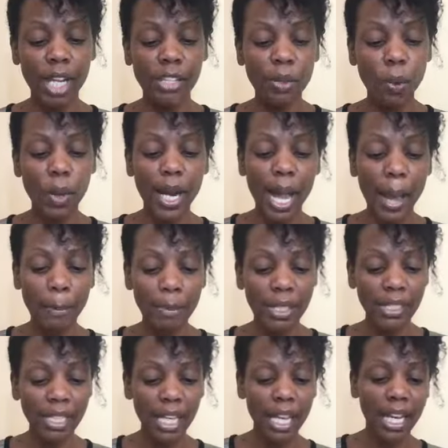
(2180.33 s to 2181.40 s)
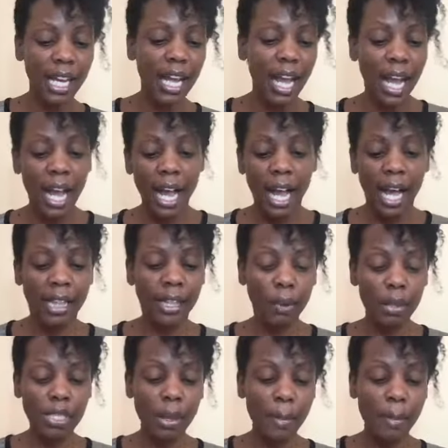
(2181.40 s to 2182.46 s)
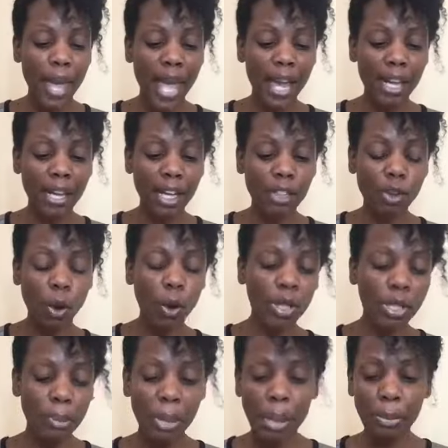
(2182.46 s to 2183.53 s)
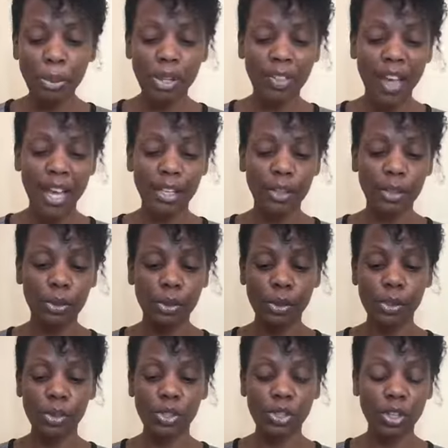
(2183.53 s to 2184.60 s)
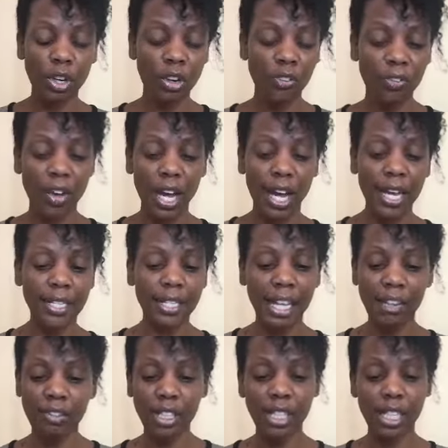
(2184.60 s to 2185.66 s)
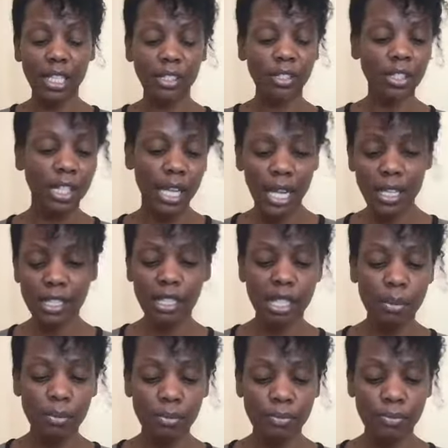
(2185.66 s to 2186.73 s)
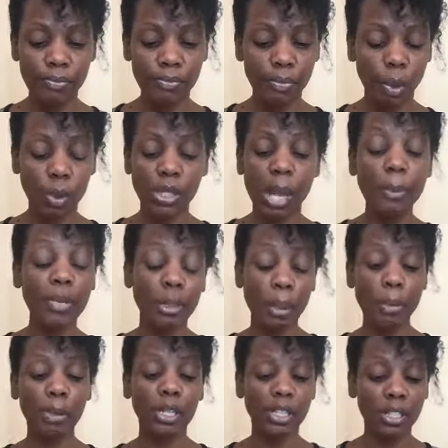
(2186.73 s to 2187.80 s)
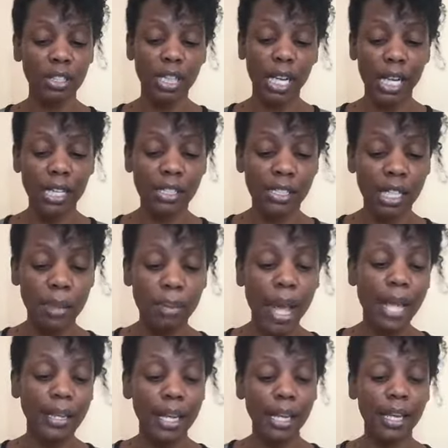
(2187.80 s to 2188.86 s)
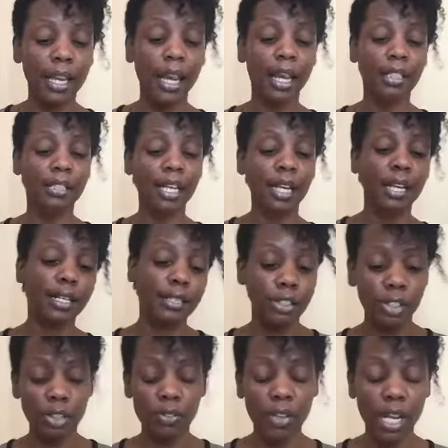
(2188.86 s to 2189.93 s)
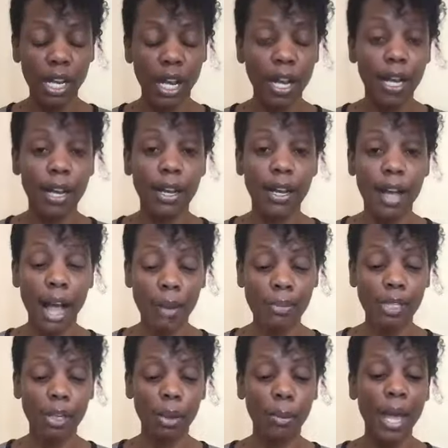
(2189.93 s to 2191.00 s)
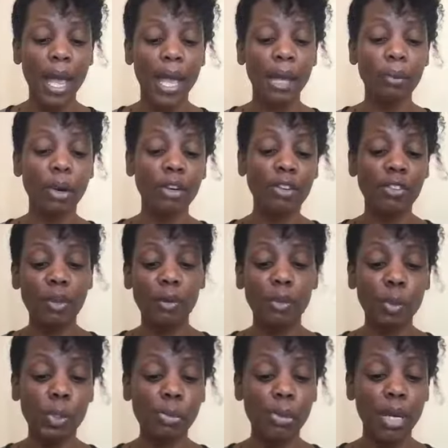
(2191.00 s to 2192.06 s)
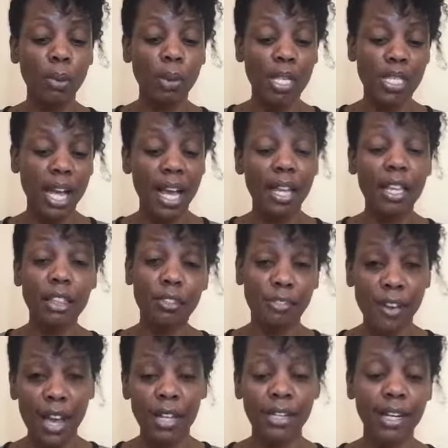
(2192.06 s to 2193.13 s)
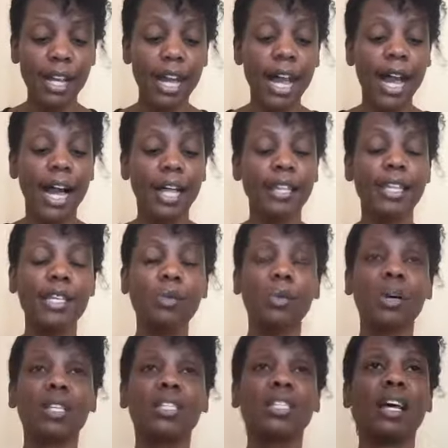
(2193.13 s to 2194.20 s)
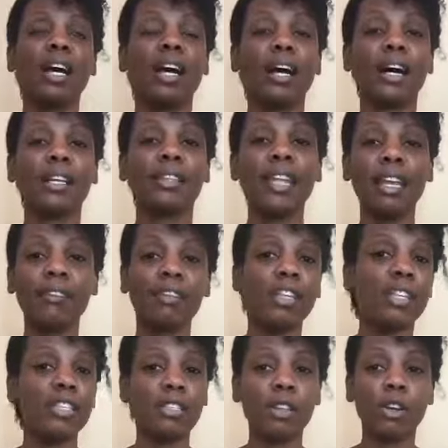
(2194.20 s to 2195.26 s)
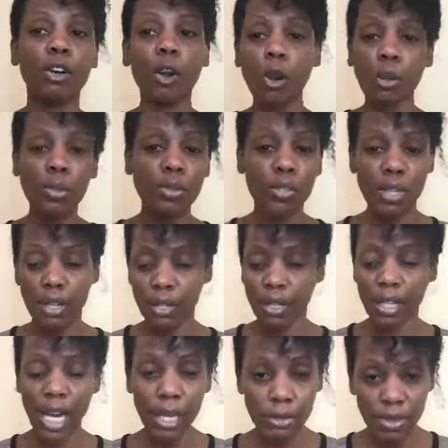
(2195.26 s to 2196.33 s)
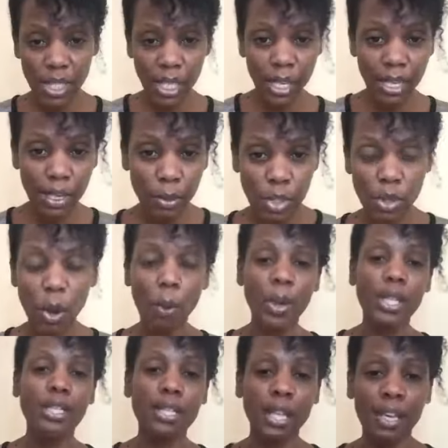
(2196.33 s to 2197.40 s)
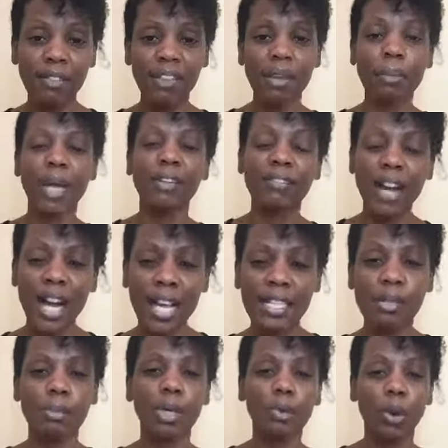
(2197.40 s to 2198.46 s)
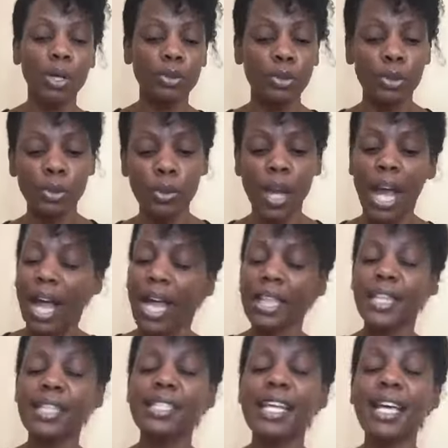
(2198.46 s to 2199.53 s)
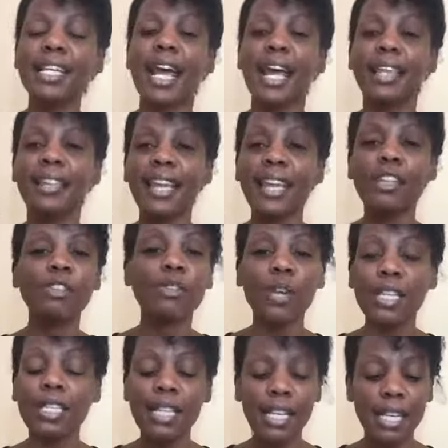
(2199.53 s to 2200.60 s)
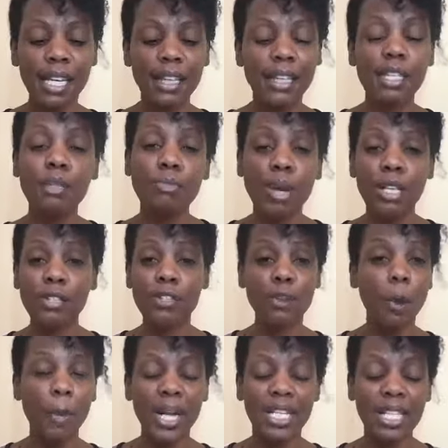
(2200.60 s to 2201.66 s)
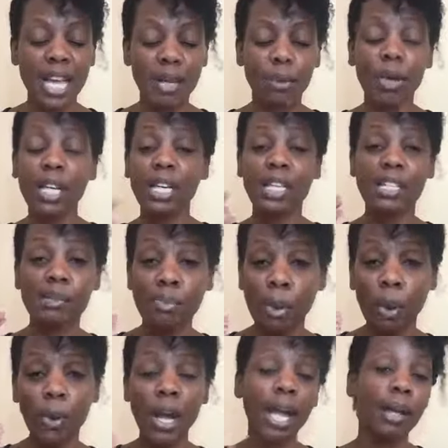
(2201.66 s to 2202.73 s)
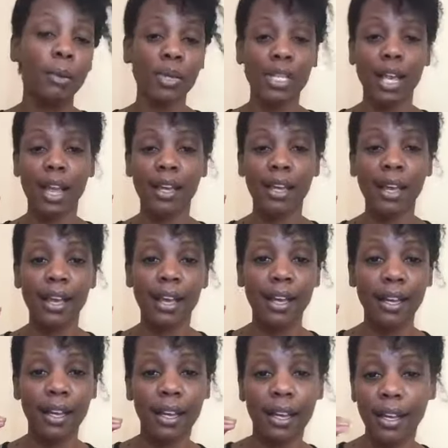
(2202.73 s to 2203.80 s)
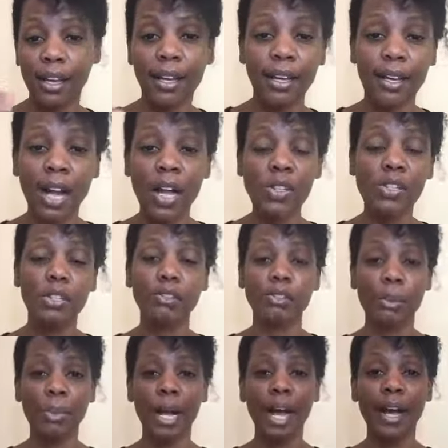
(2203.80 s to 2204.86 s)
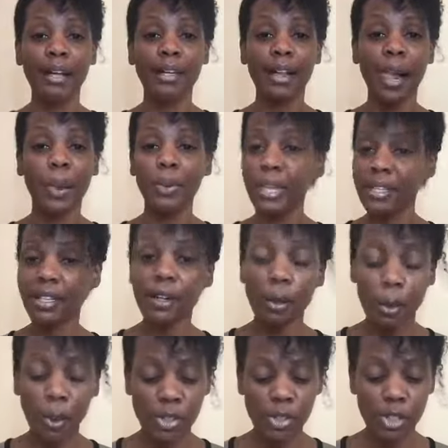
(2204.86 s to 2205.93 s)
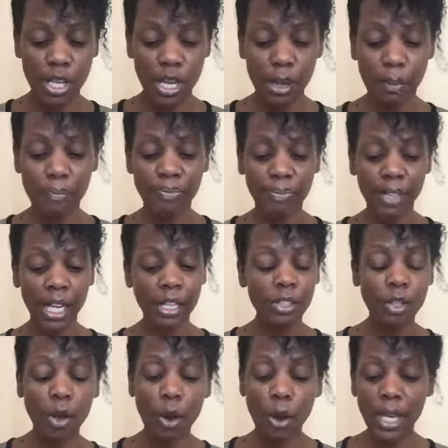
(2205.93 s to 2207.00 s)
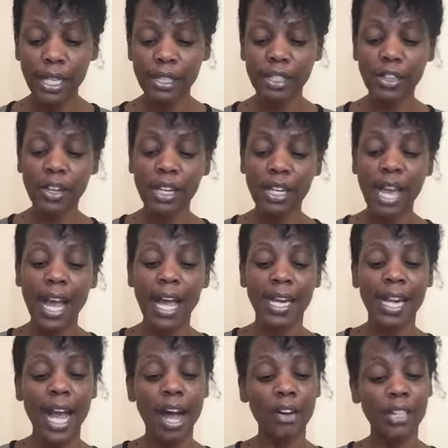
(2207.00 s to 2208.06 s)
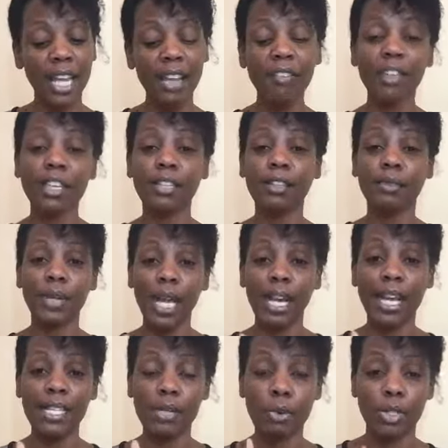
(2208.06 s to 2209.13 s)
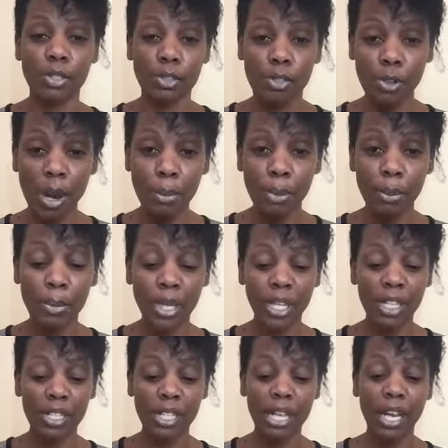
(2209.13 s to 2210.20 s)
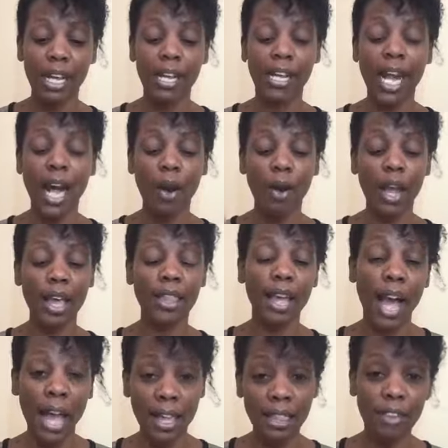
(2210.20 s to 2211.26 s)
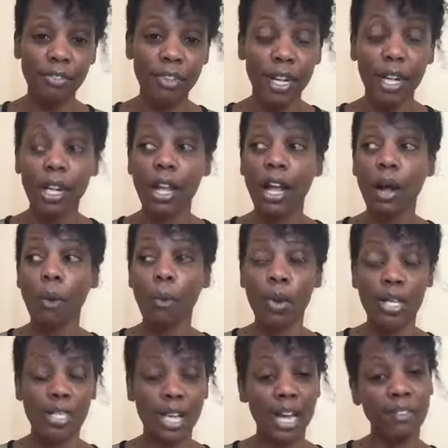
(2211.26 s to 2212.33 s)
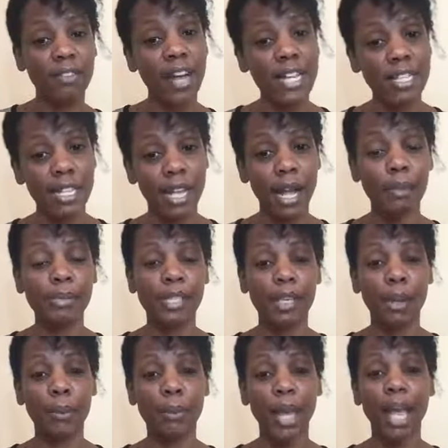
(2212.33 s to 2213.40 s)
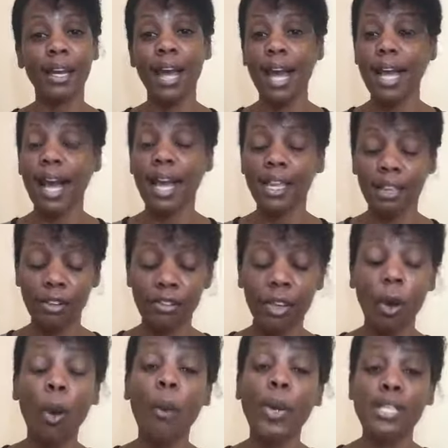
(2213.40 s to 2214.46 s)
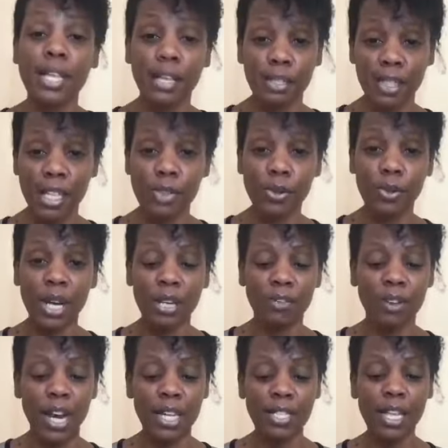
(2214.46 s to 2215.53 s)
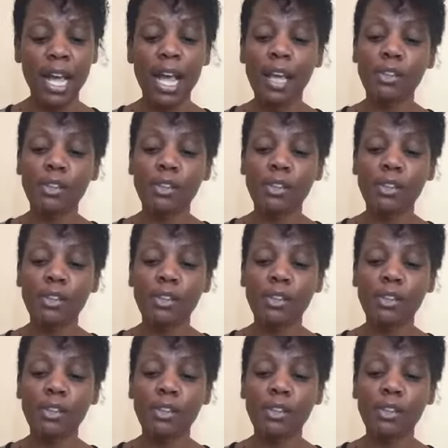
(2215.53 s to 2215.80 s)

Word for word: So what happened? There was a man, so all the people that used to serve uh, David, they turned against him, or some of the people turned against him and they started serving uh, Absalom. And one of the, those men was Ahithophel. This was uh, David's close counselor. He was always giving him advice about what to do. And they said they trusted in this man so much that when he spoke, it was like uh, counsel from God. They didn't question him. So he turned. Now, David realized he was in trouble because now Ahithophel was advising Absalom, and Ahithophel always had such good advice.